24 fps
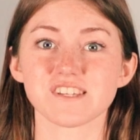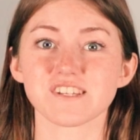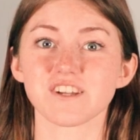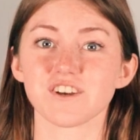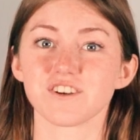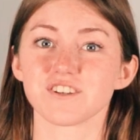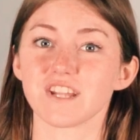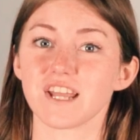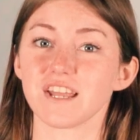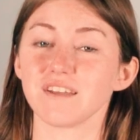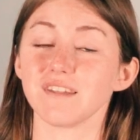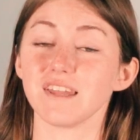in
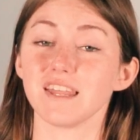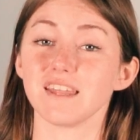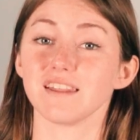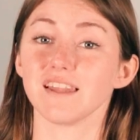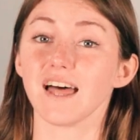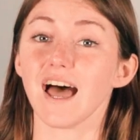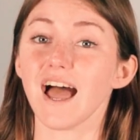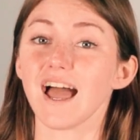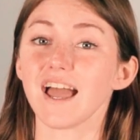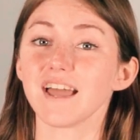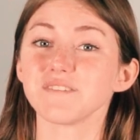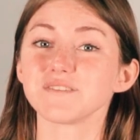our daily
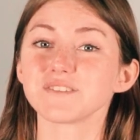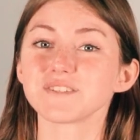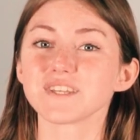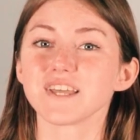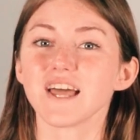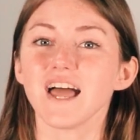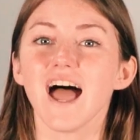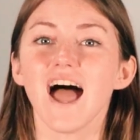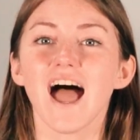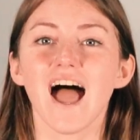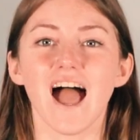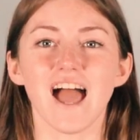lives,
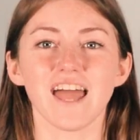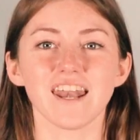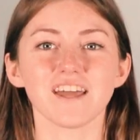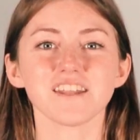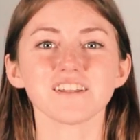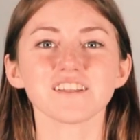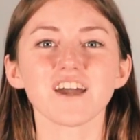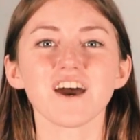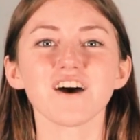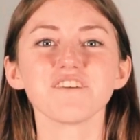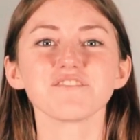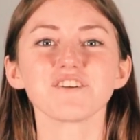and
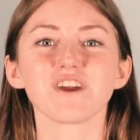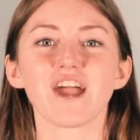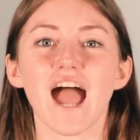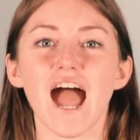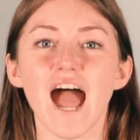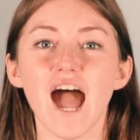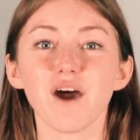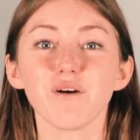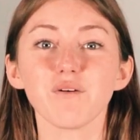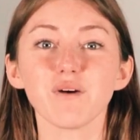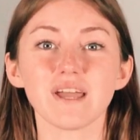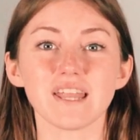uncover
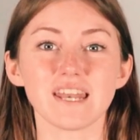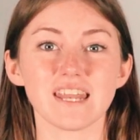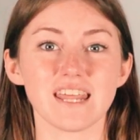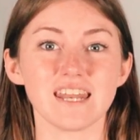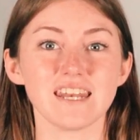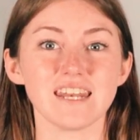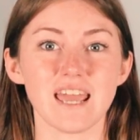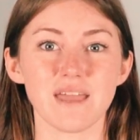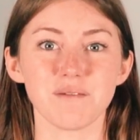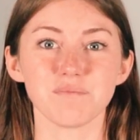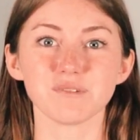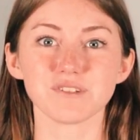how it
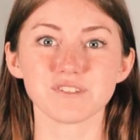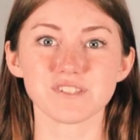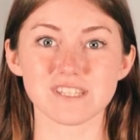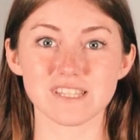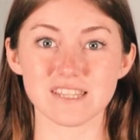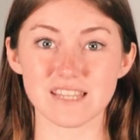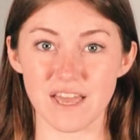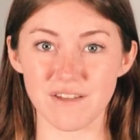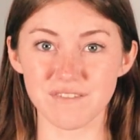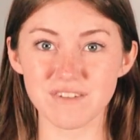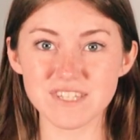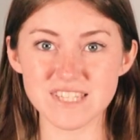enables
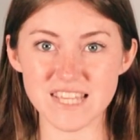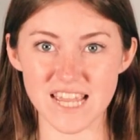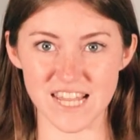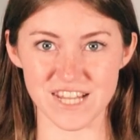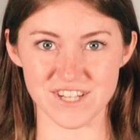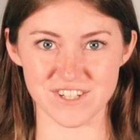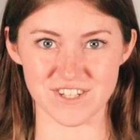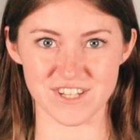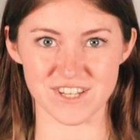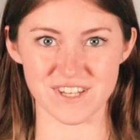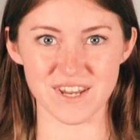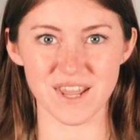
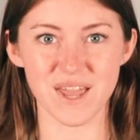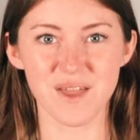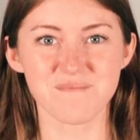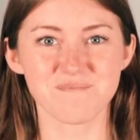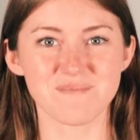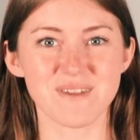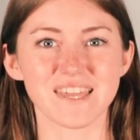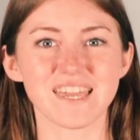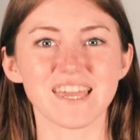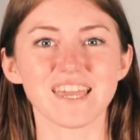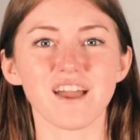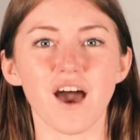levitation,
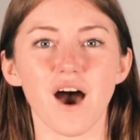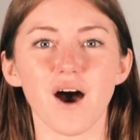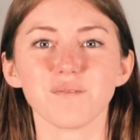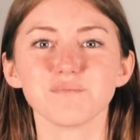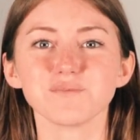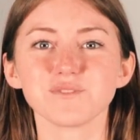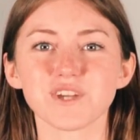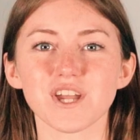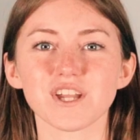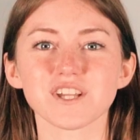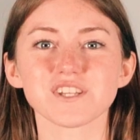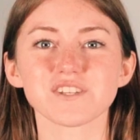making
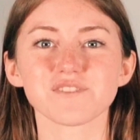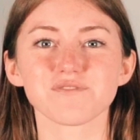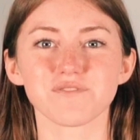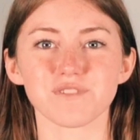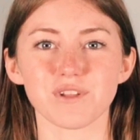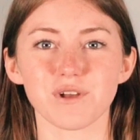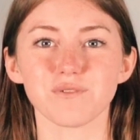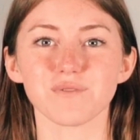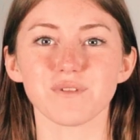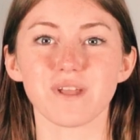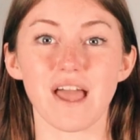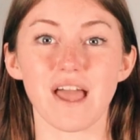objects float